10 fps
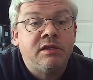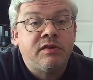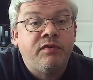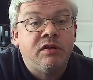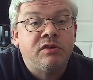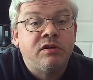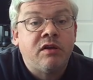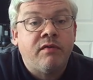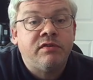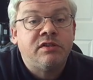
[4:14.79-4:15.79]
first to
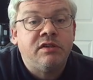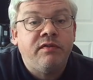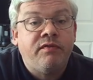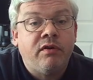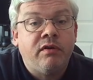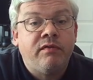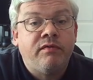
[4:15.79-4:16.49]
cover c5.